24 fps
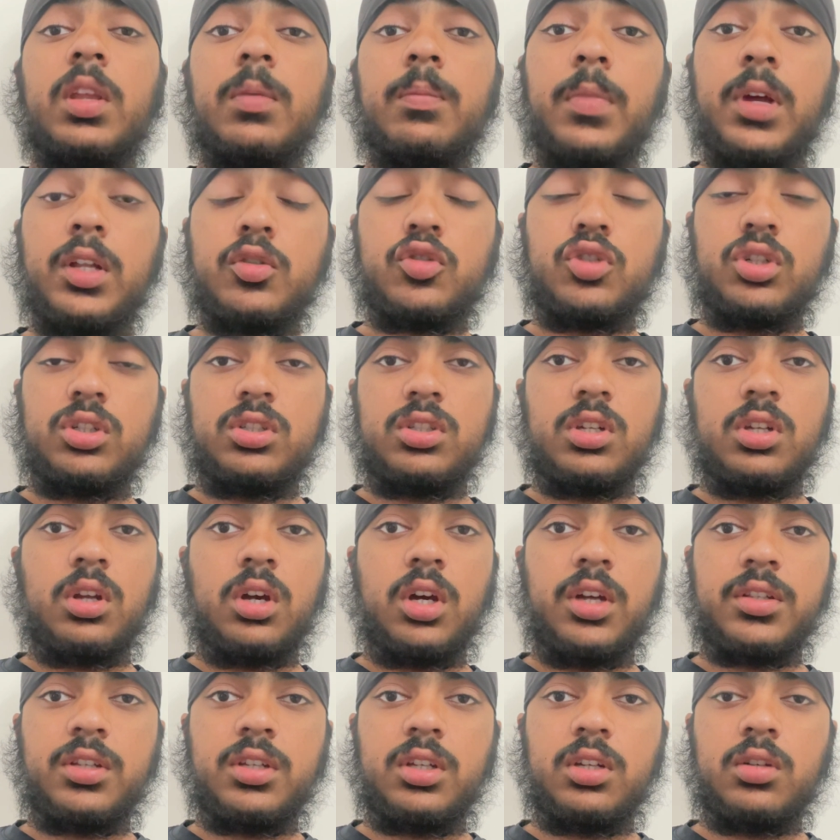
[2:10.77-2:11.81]
Manchester
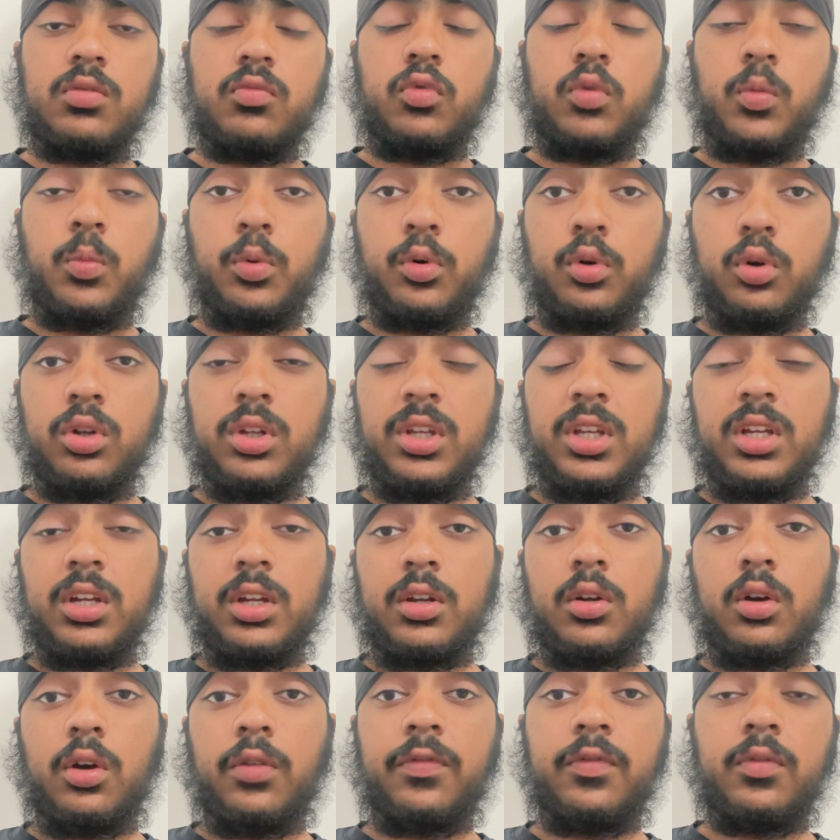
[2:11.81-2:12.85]
United reportedly
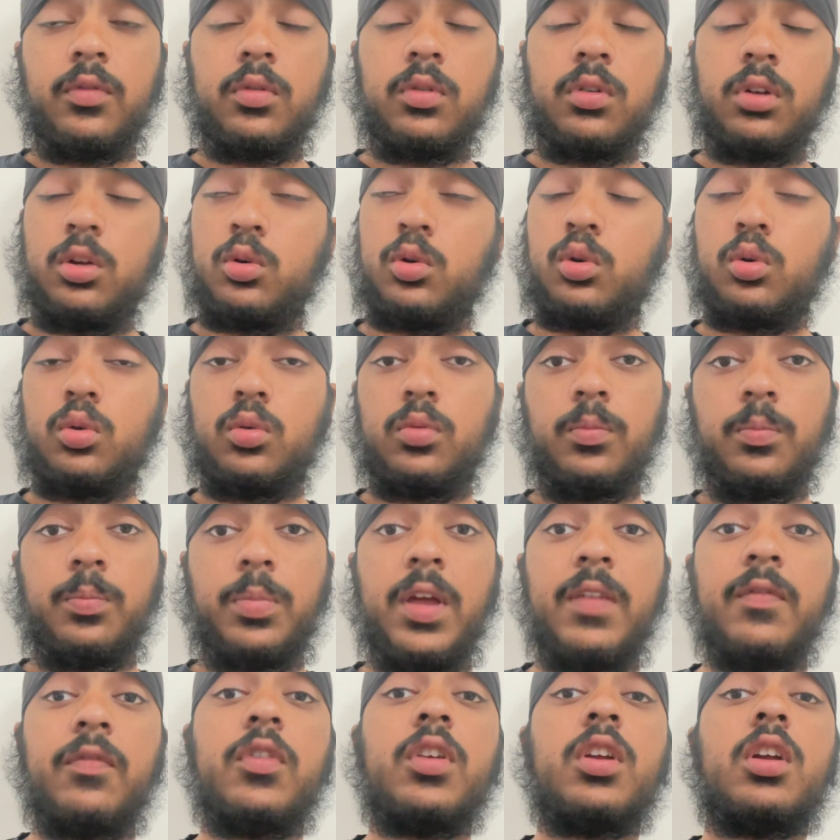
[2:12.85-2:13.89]
can offer, or
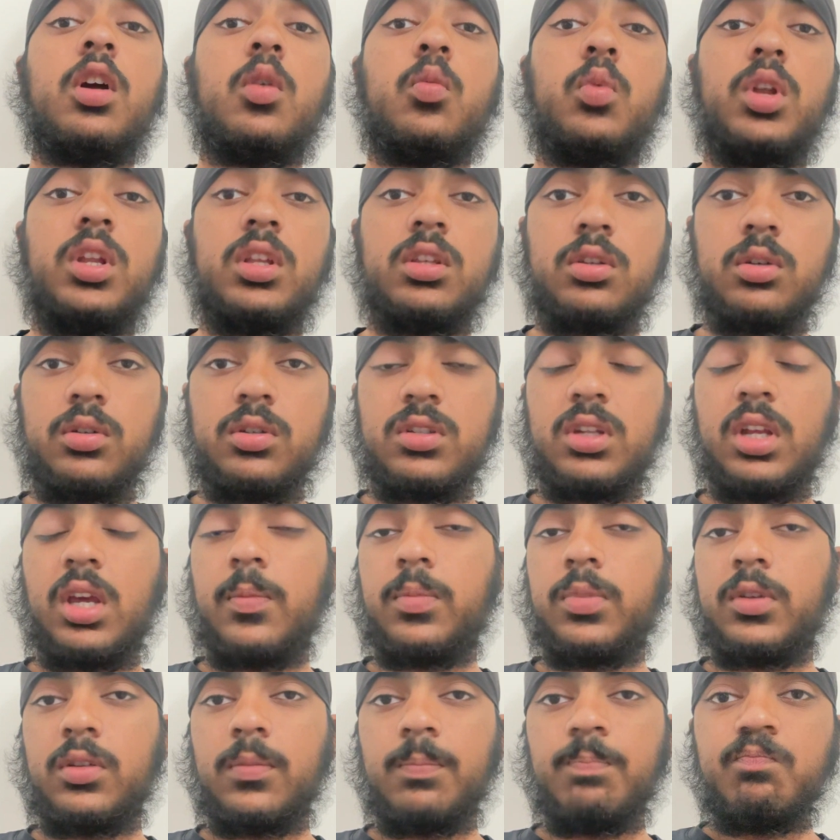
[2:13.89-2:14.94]
Benfica are willing to
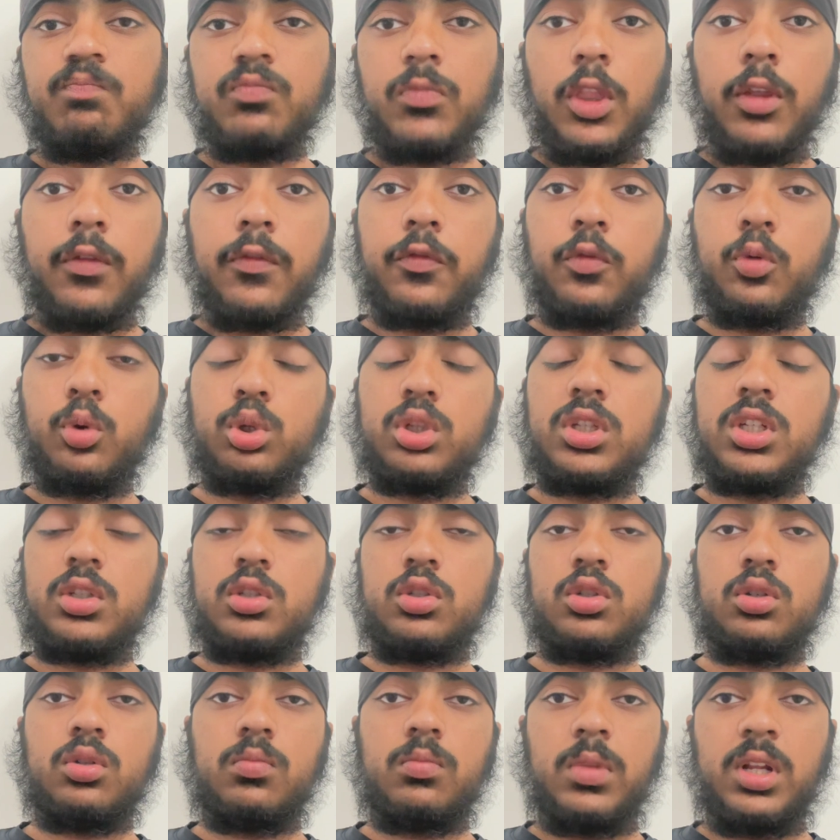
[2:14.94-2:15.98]
accept,
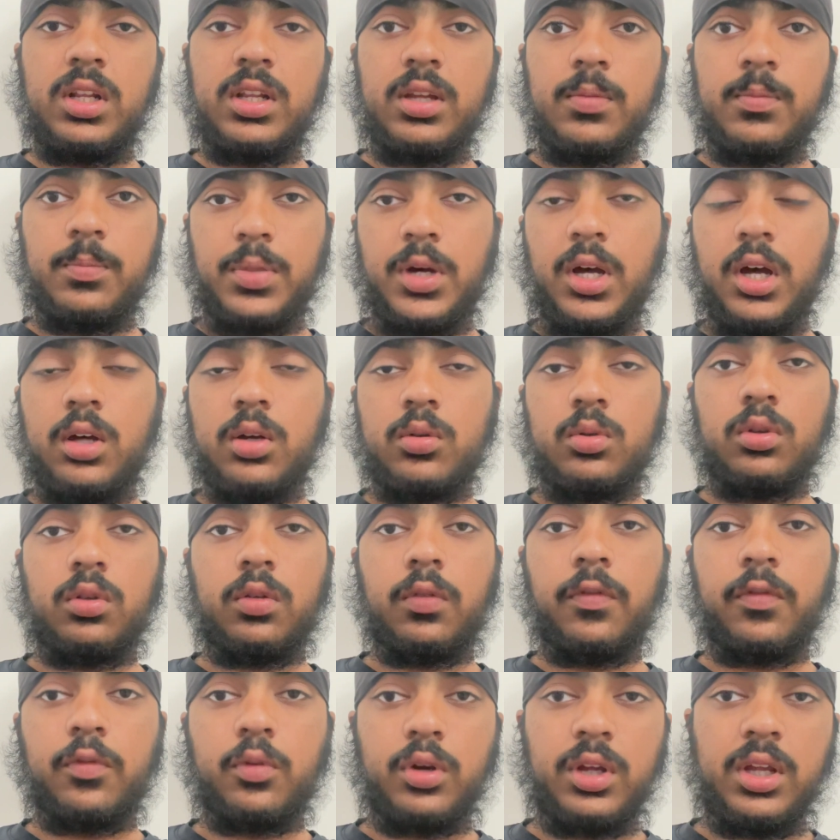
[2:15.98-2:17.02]
£42 million
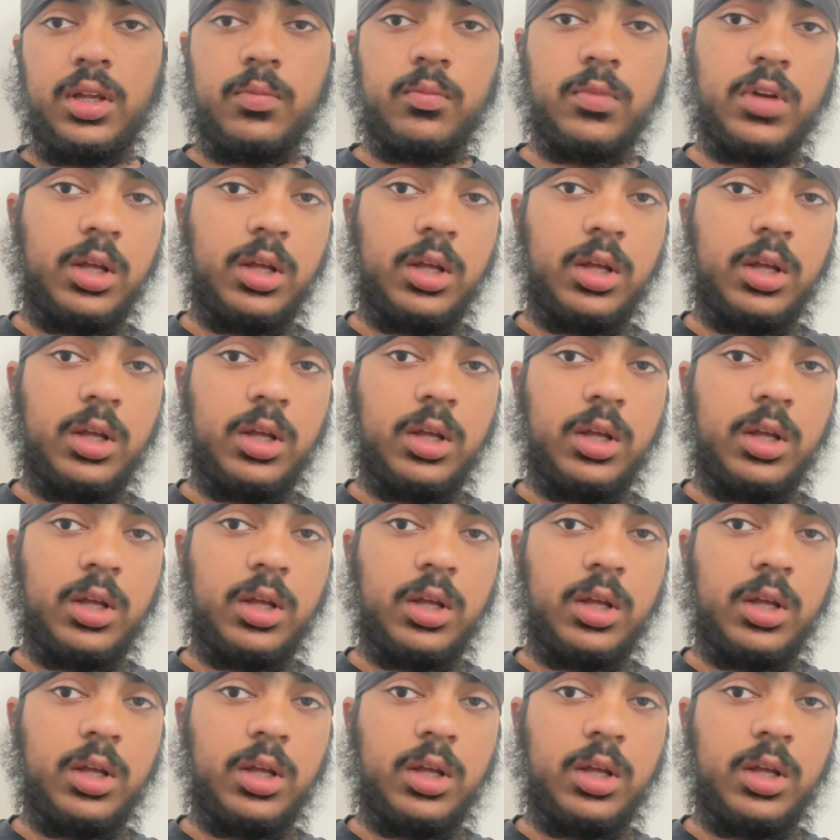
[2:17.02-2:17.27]
for him.